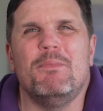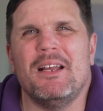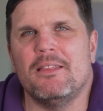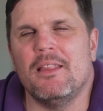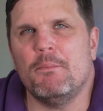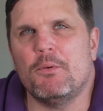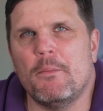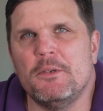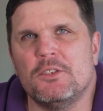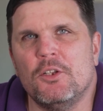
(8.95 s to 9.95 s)
but they
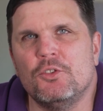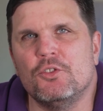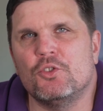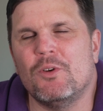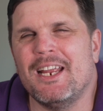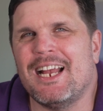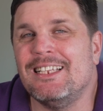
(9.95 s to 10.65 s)
promised not to strike